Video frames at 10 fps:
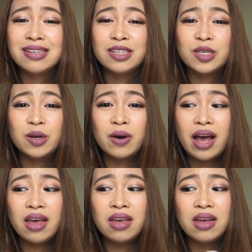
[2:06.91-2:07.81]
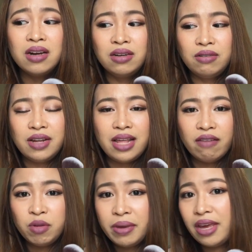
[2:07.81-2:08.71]
So I really
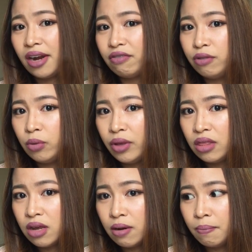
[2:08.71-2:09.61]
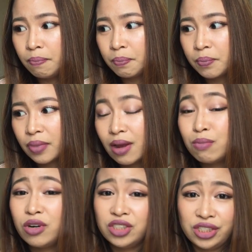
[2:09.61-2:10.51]
have to be careful with
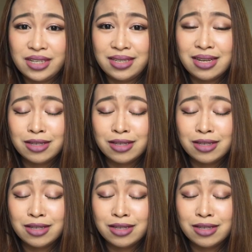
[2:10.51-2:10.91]
brushes.